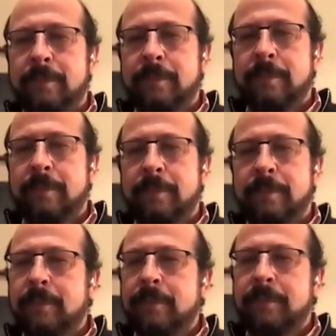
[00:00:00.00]

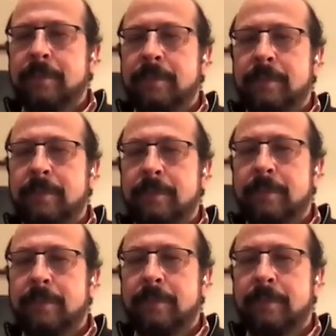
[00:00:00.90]

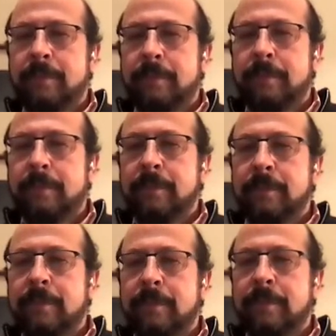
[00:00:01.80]

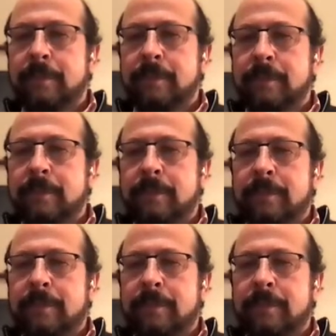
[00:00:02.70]
No words are spoken by the person on screen.